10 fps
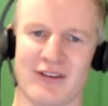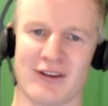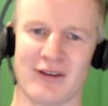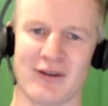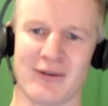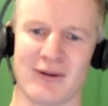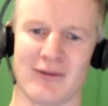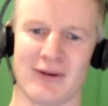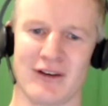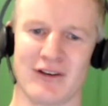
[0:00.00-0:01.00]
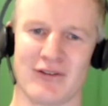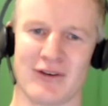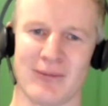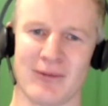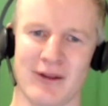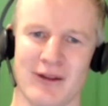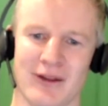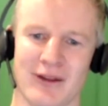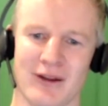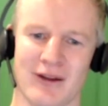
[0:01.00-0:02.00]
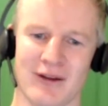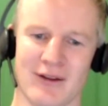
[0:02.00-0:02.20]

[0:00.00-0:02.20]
so ranging from the uh,